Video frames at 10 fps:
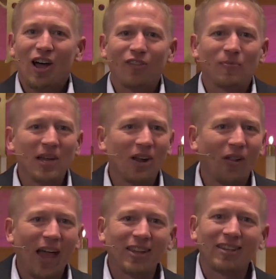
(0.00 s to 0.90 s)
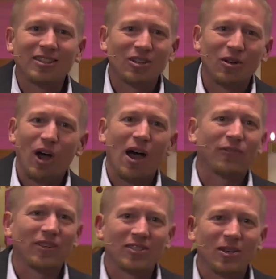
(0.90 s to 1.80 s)
of being elected to an
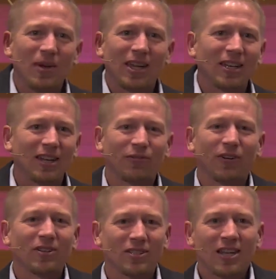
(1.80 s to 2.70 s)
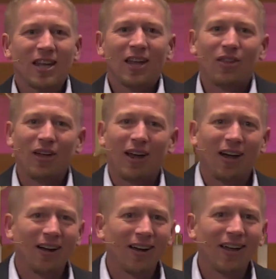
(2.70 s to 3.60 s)
office to make a difference
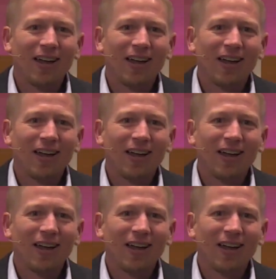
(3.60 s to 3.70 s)
there.